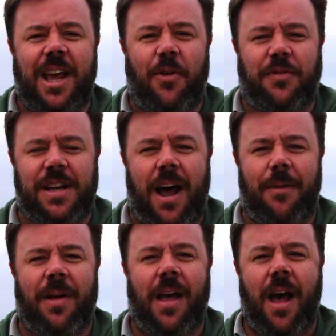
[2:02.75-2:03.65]
kickoff
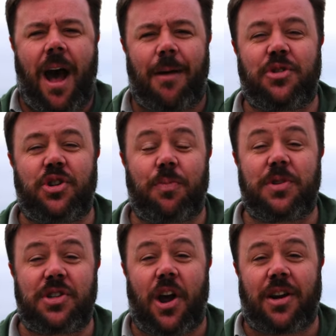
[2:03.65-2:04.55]
time. I'm
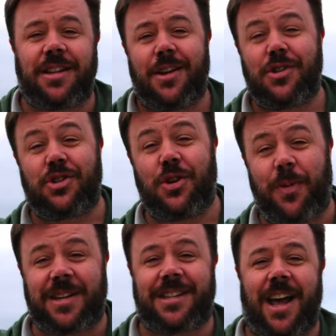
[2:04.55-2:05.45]
super stoked,
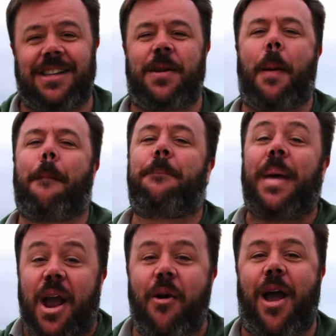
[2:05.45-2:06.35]
super excited,
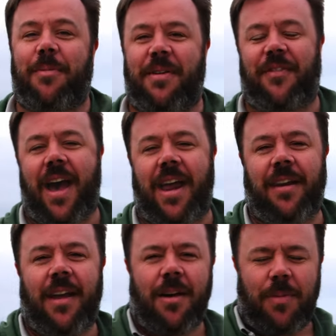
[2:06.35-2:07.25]
big rugby fan.
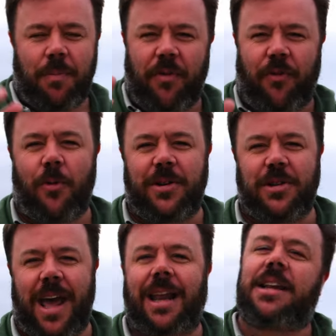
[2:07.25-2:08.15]
But before we
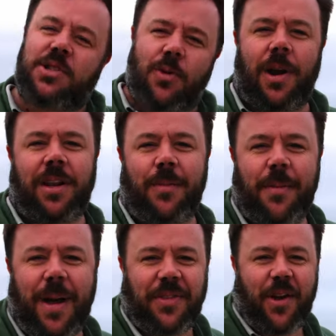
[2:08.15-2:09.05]
do that, let's talk a little bit
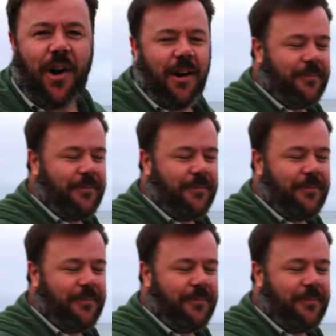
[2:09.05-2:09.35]
about the car.